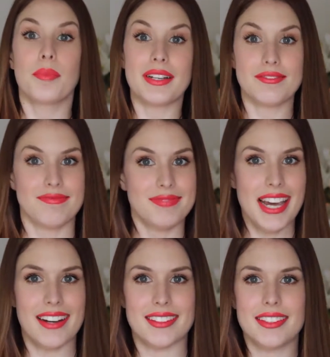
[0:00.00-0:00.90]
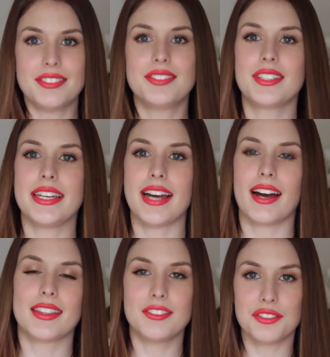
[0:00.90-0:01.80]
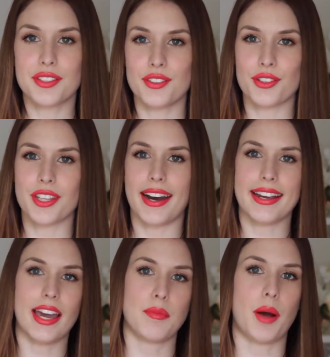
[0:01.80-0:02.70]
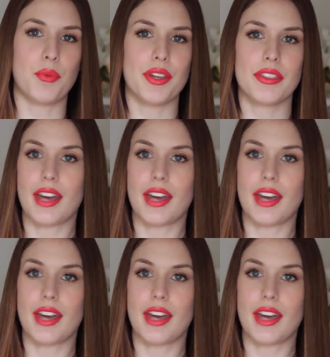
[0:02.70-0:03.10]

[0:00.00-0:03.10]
But yeah, this is a look that I came up with.